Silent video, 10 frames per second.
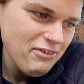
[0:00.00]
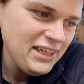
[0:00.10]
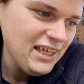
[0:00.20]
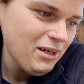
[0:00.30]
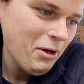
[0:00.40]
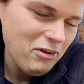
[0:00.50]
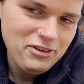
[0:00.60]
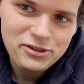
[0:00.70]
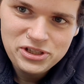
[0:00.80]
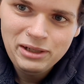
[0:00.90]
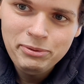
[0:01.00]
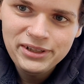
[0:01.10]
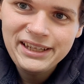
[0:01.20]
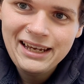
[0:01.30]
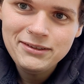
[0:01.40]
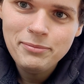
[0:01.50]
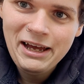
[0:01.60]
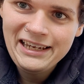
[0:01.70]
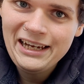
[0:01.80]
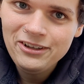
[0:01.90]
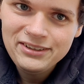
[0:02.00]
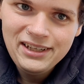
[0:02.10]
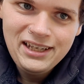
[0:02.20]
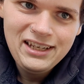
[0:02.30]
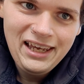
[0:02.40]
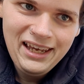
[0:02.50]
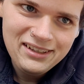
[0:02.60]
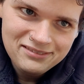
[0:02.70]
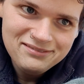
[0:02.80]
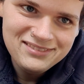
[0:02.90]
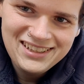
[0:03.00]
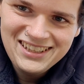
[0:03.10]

get a malfunction, I'll pull the camera back out and